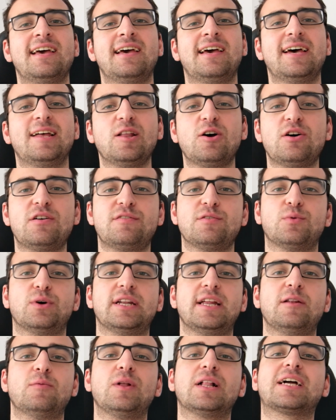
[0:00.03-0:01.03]
Hello everyone
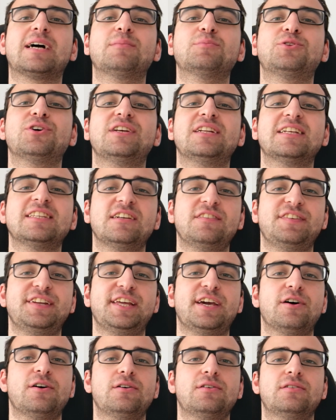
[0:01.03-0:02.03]
and welcome to another
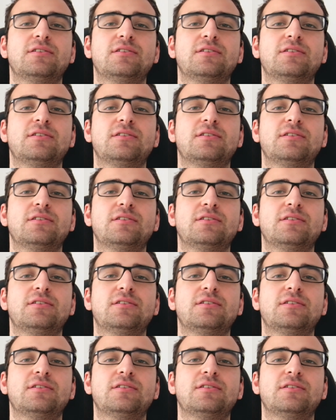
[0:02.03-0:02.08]
video.